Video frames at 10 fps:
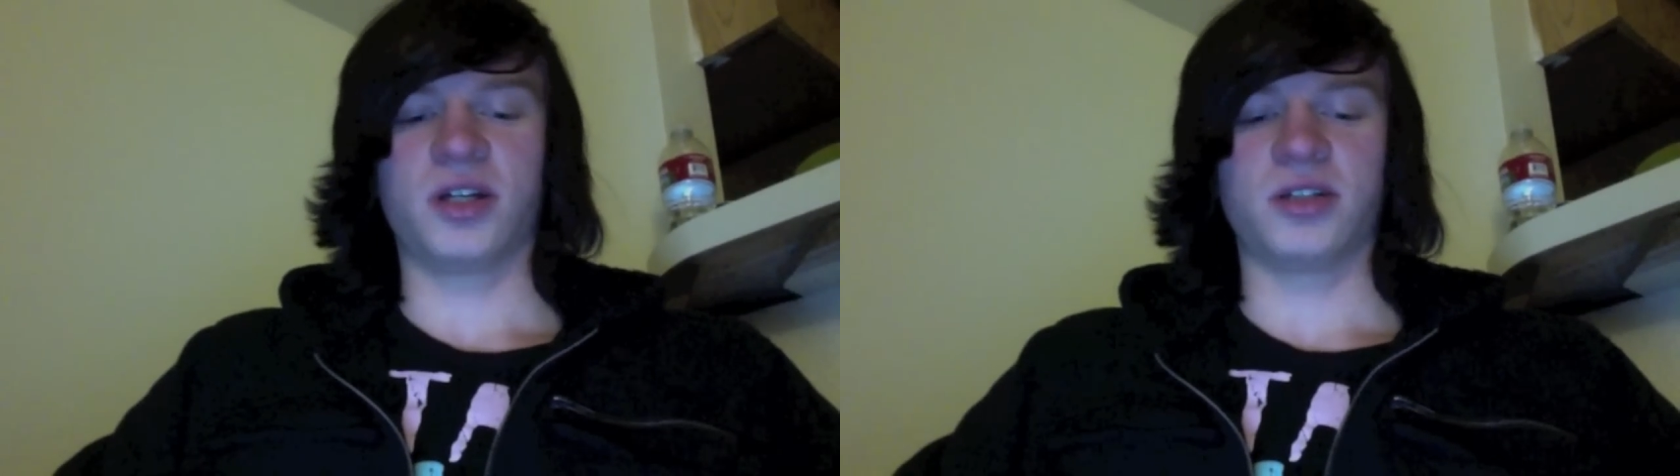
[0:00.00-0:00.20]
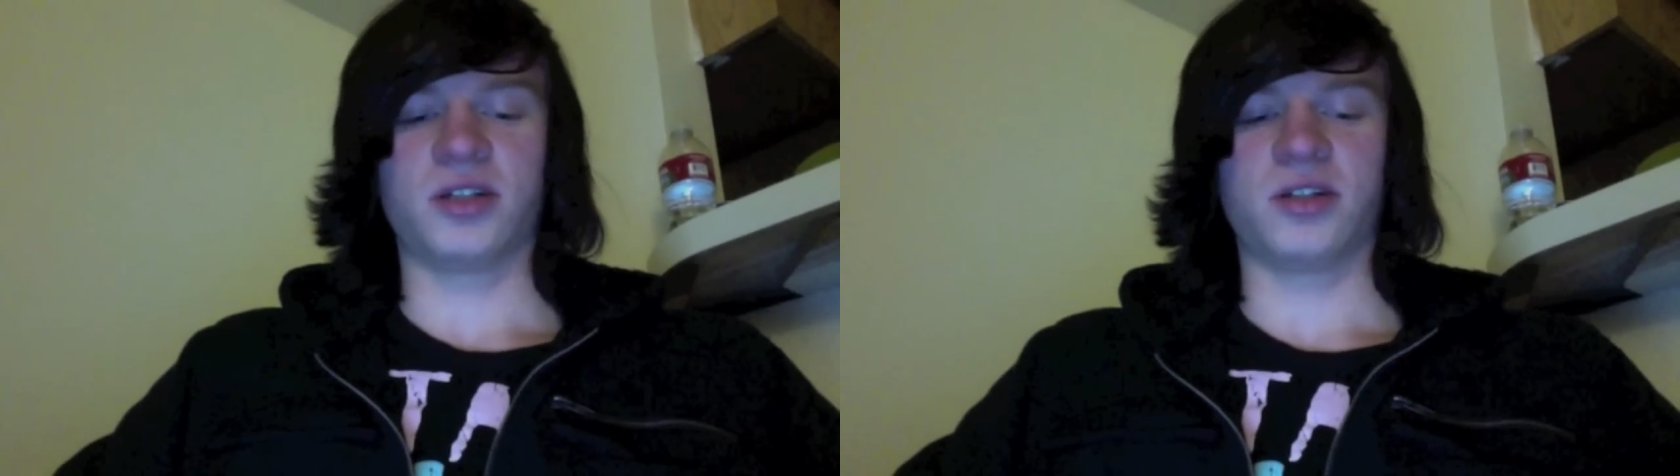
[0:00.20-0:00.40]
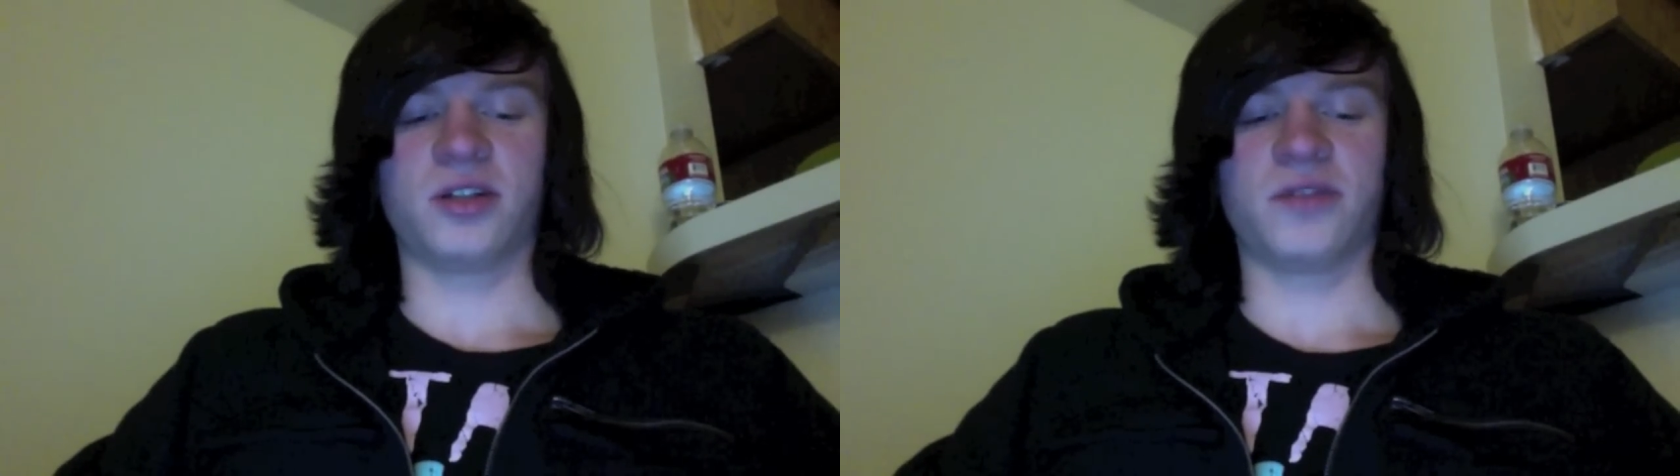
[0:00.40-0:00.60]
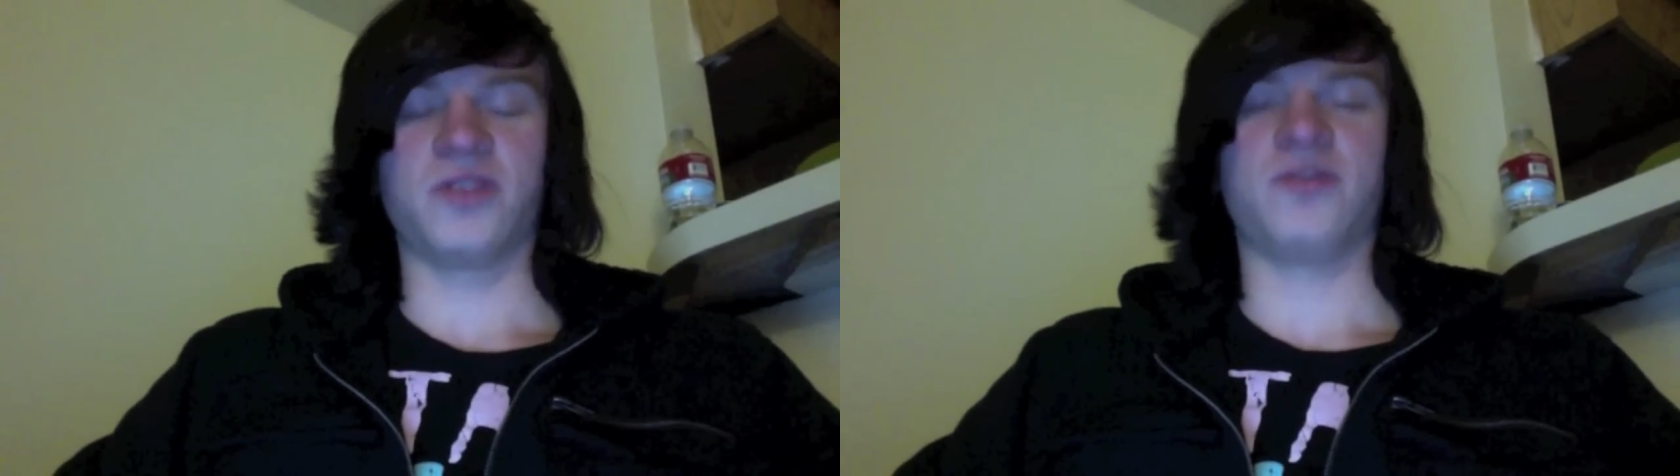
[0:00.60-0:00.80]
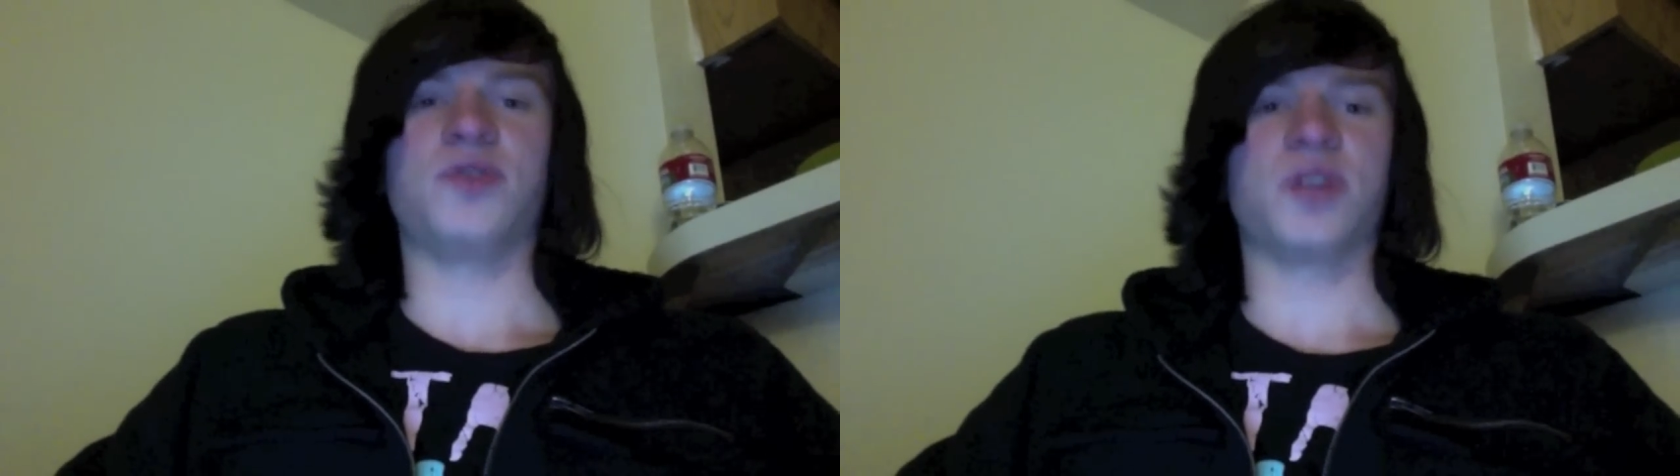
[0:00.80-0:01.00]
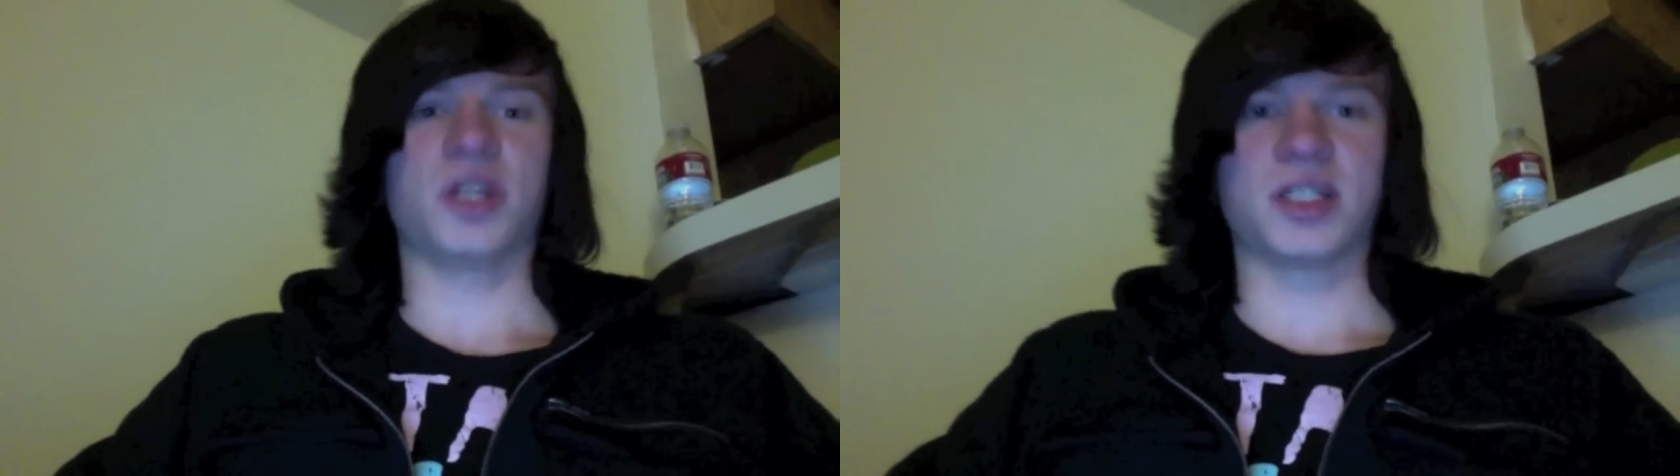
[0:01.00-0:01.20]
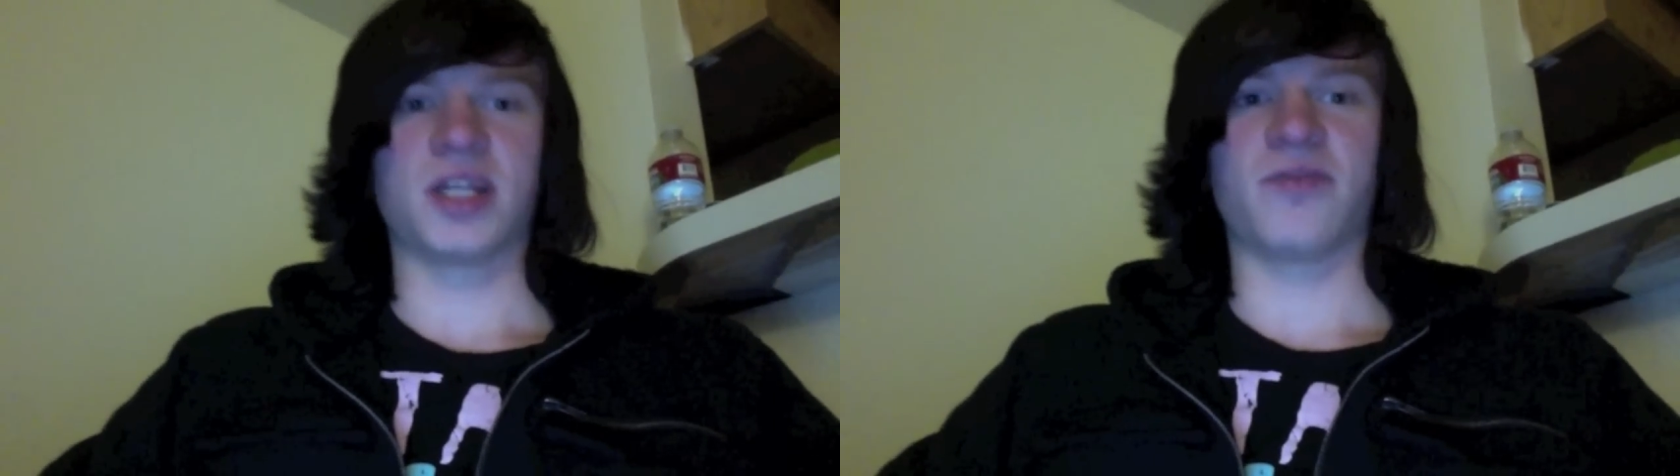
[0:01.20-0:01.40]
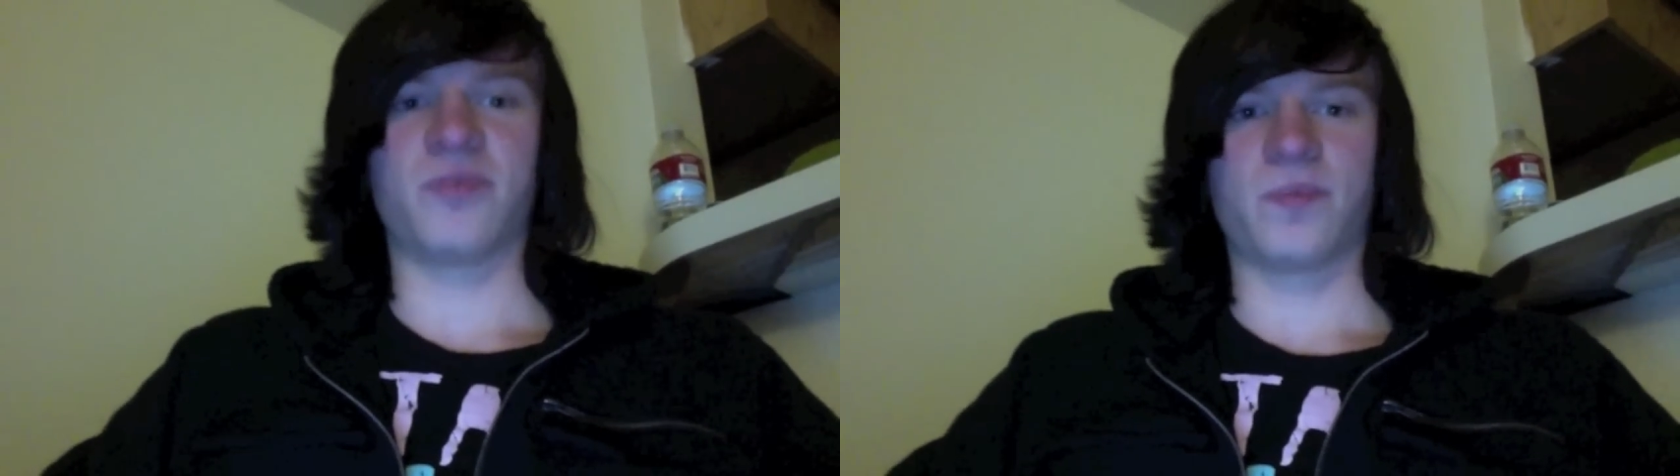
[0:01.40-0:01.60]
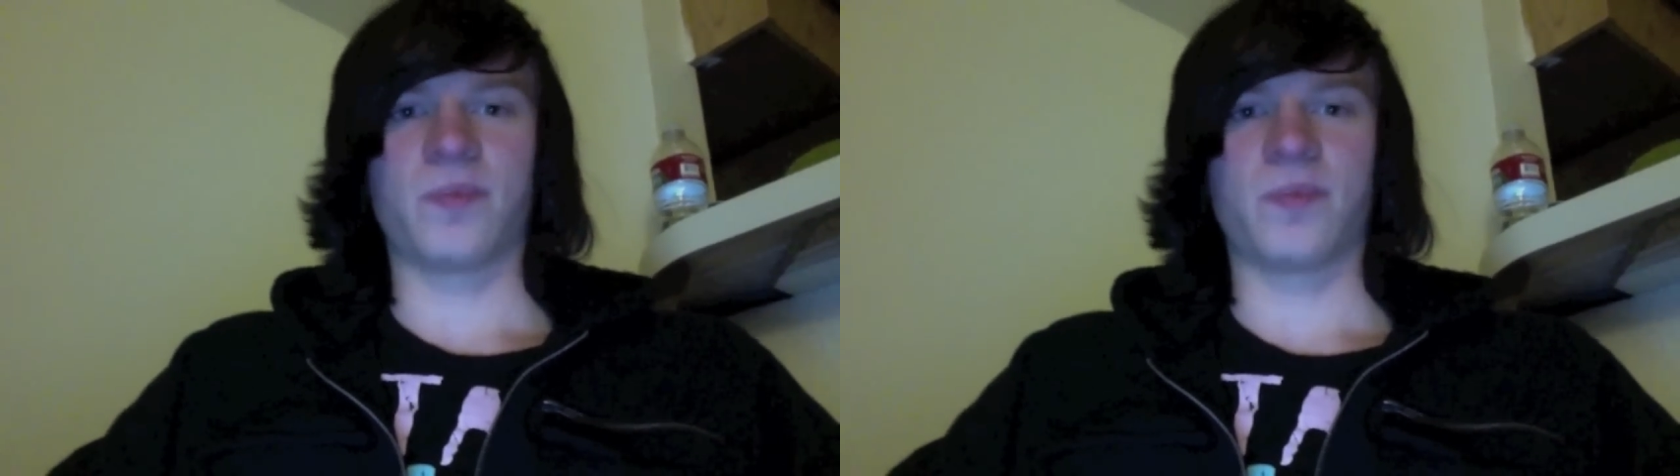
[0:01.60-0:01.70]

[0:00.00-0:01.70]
the few things that